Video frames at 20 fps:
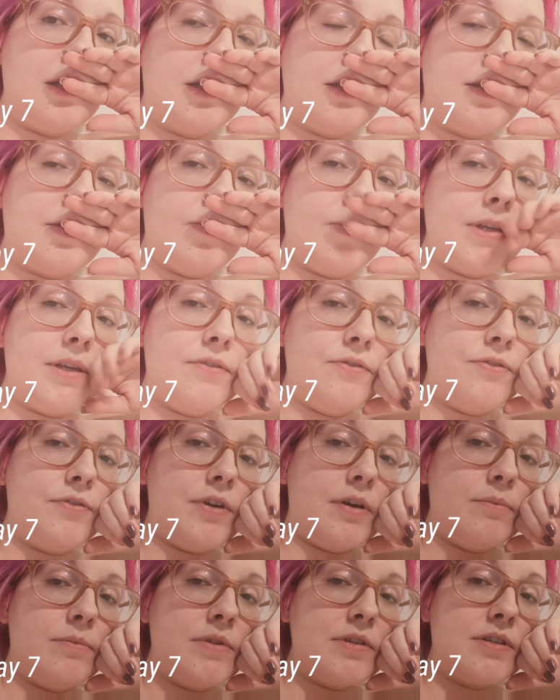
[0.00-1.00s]
Can somebody
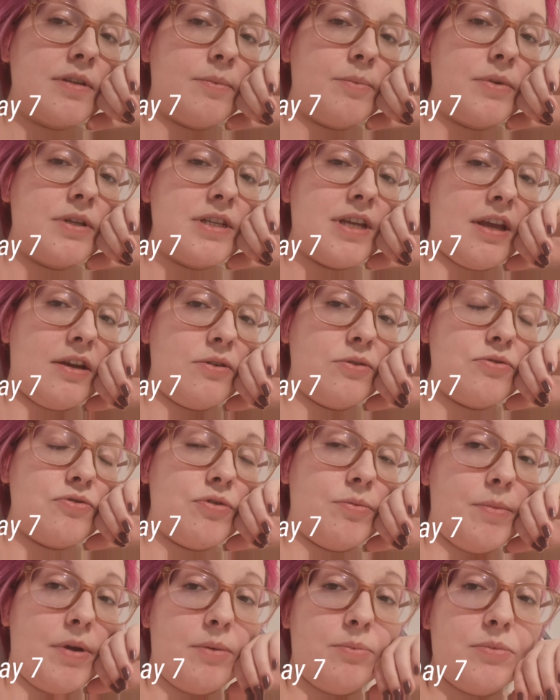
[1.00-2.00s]
confirm that somebody
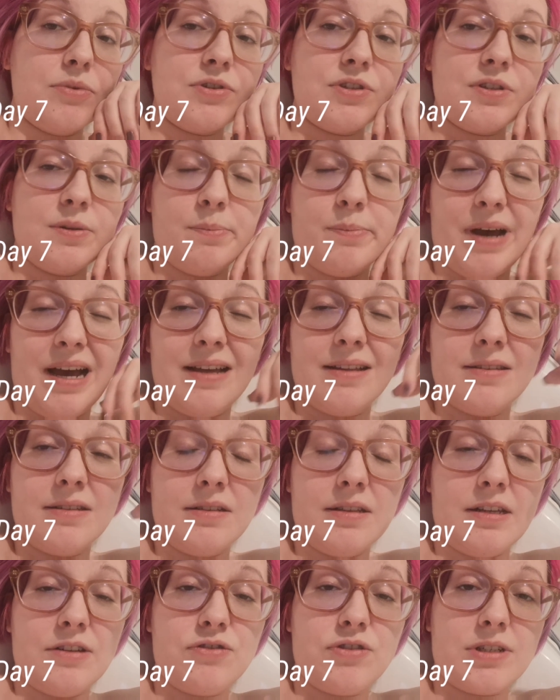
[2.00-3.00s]
else remembers the band
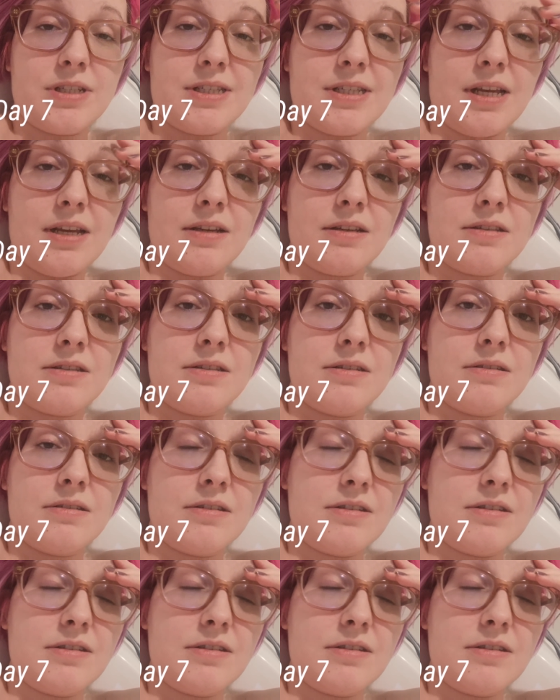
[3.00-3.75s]
Electric Six?